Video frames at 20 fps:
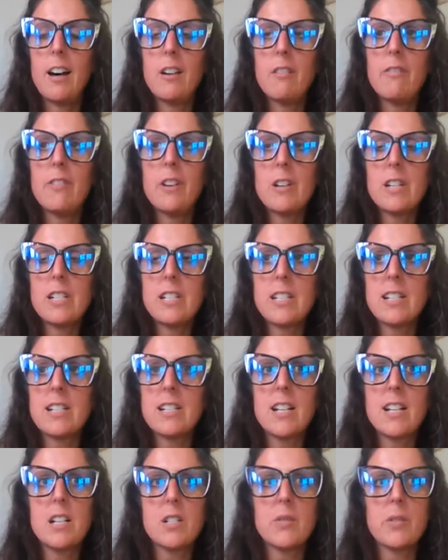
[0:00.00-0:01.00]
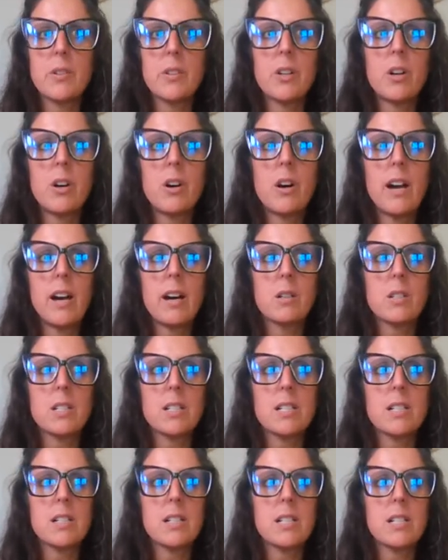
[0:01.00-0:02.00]
very successful in our house
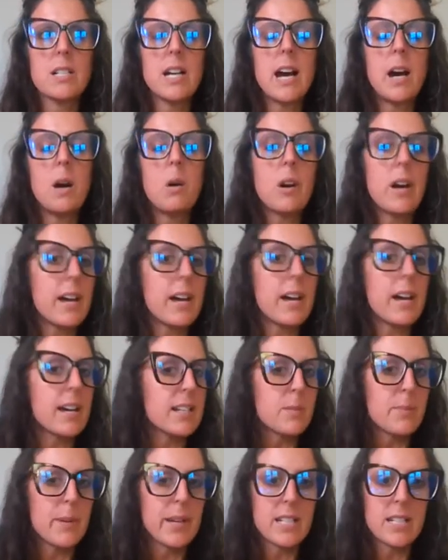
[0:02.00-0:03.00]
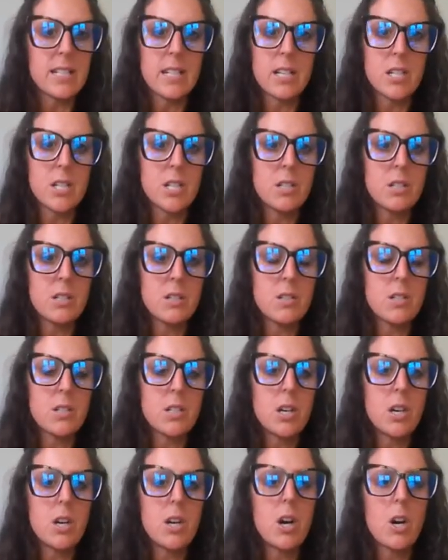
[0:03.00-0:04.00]
is our expectations
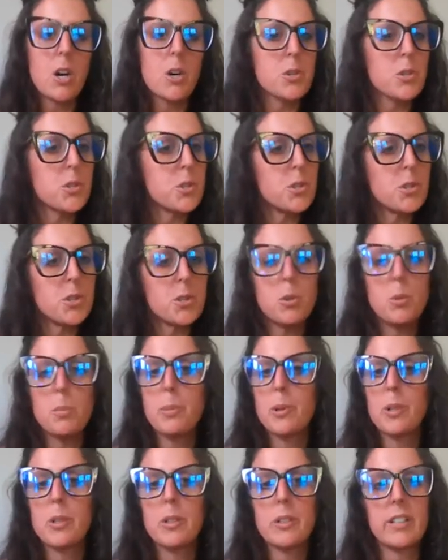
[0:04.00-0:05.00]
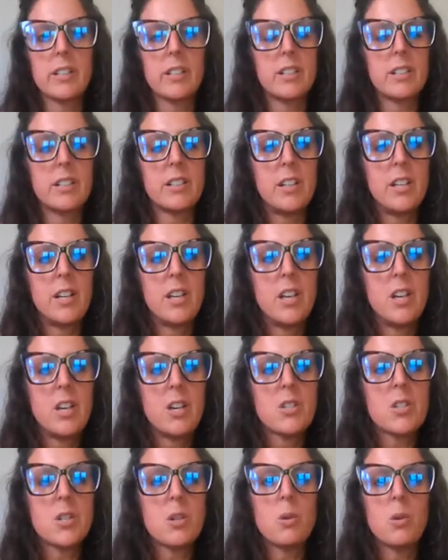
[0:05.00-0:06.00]
are super clear.
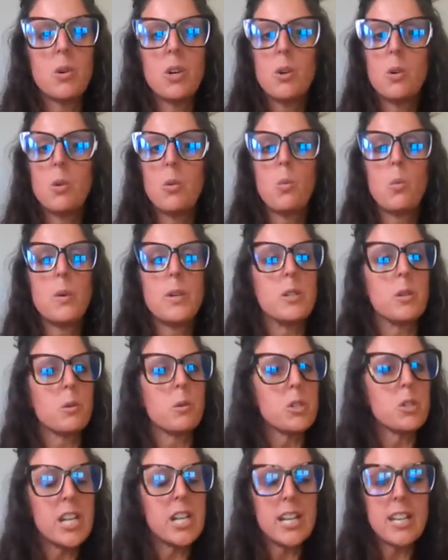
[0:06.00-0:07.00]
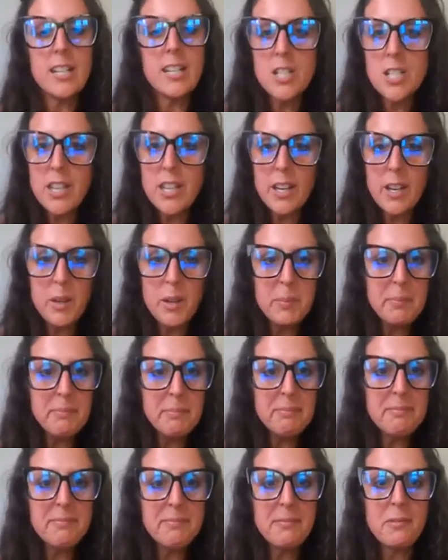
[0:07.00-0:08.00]
So we don't change them.
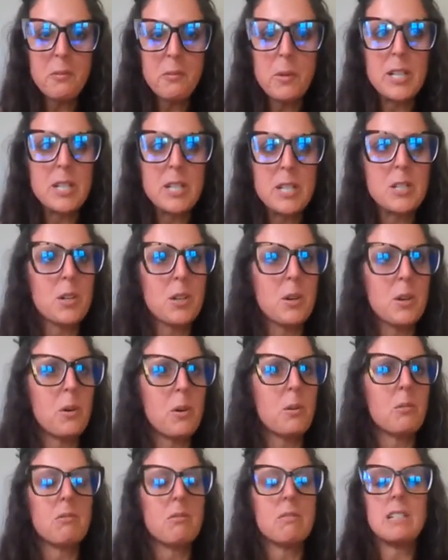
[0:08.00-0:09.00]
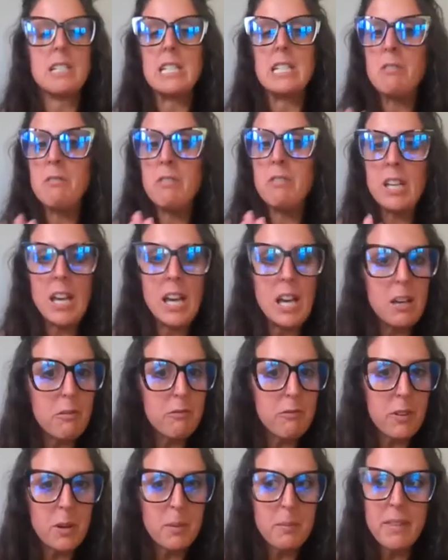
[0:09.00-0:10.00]
We don't deviate
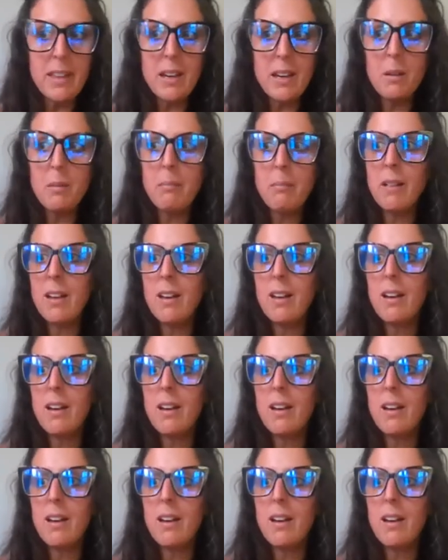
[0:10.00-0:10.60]
from them.